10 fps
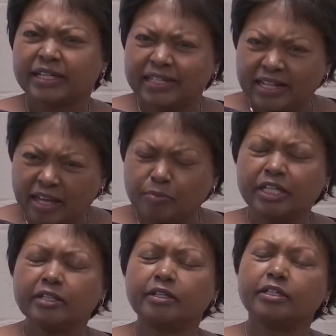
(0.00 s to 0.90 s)

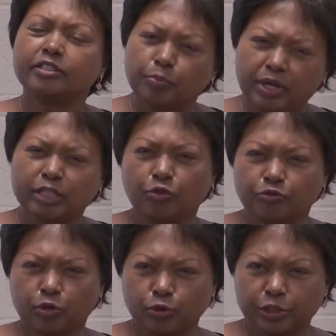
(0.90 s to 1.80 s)
Naming is part
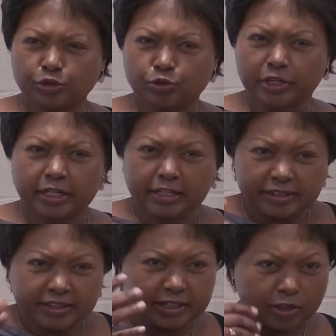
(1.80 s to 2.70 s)
of our history, and
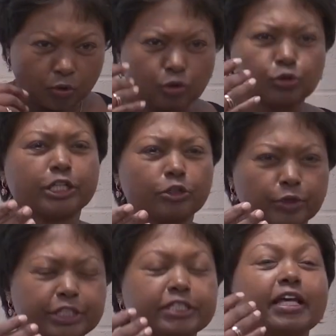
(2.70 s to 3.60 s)
I think all
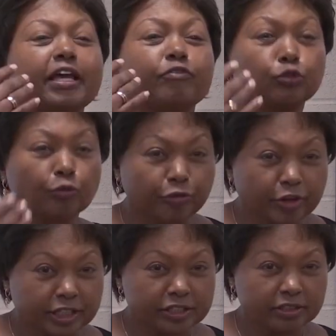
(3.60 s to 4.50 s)
generations have to
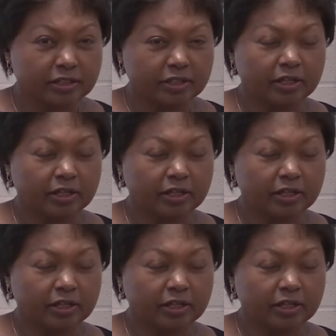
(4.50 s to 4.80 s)
face